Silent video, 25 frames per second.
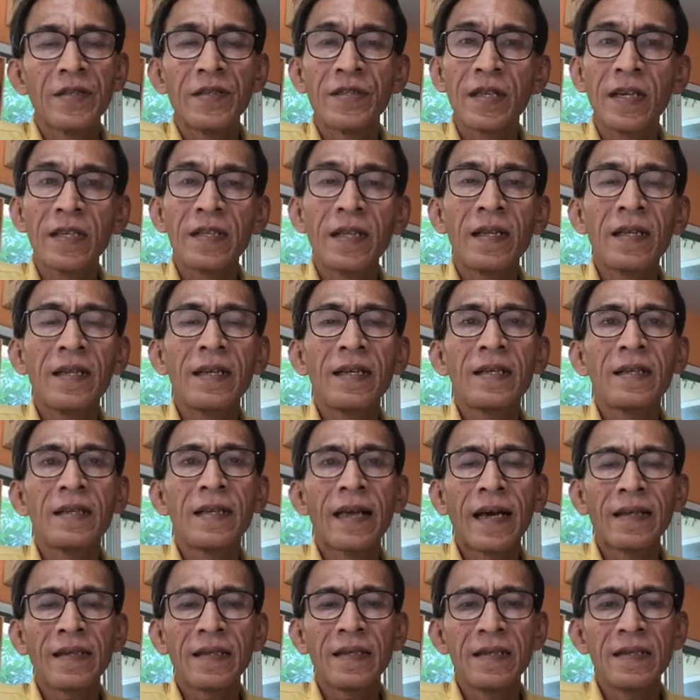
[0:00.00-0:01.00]
Certainly
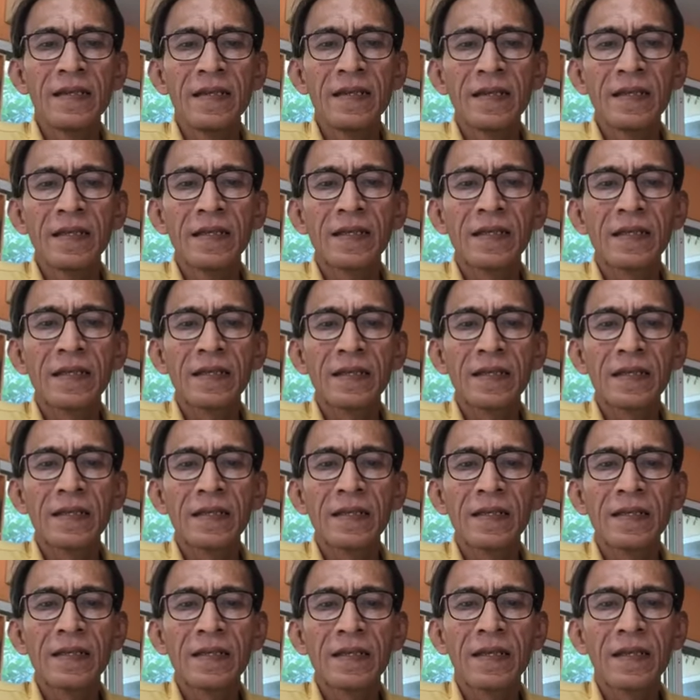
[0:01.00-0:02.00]
that
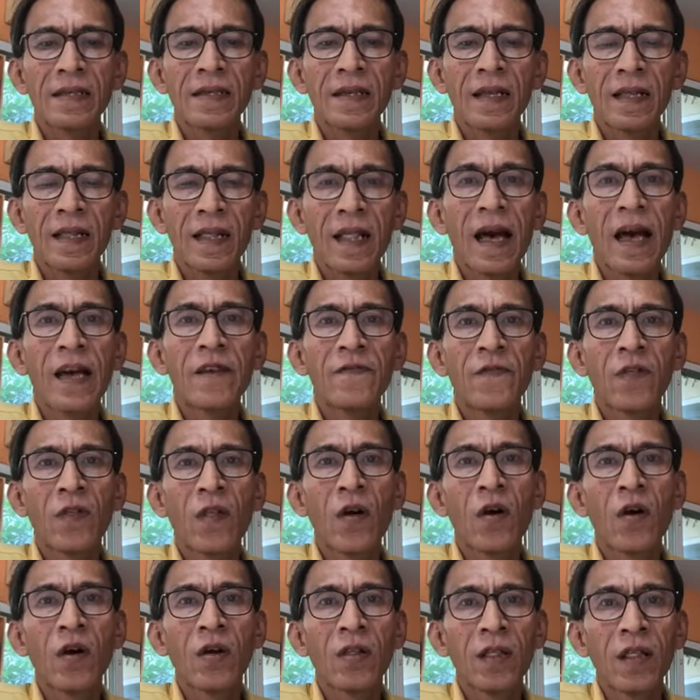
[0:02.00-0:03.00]
is
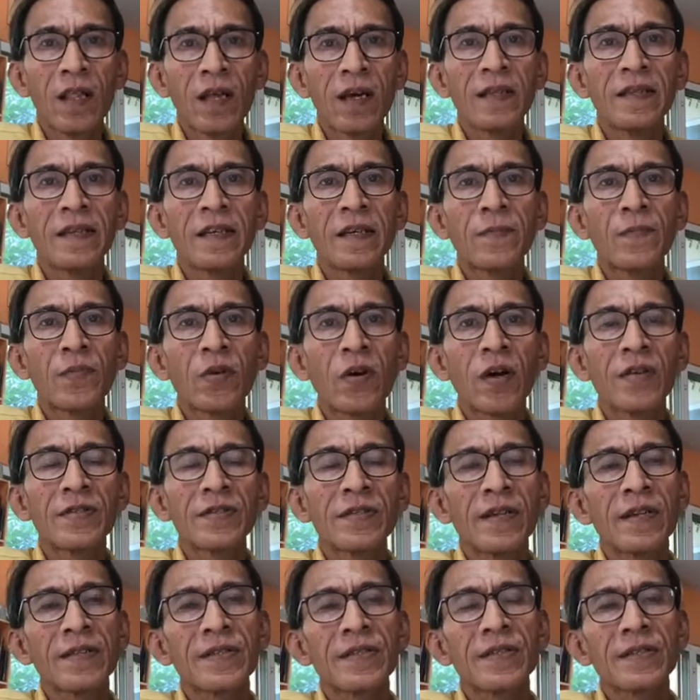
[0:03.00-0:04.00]
lifelong learning
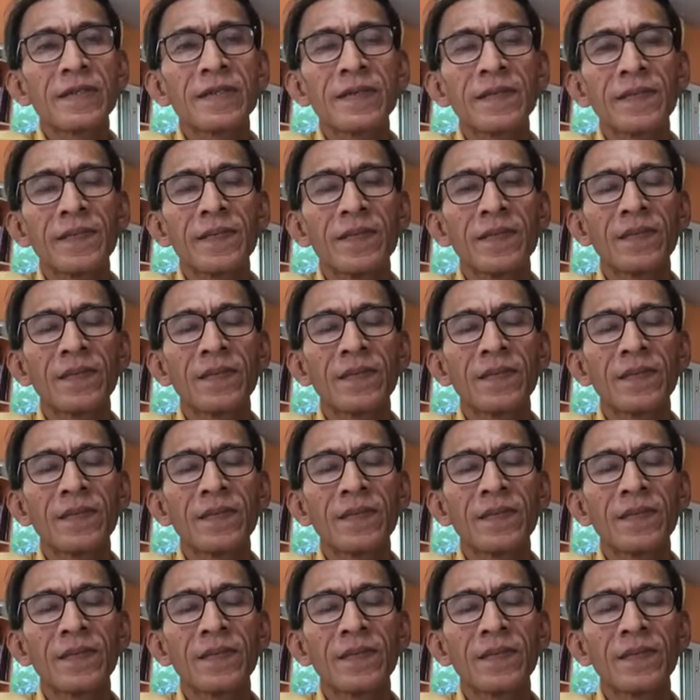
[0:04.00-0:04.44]
process.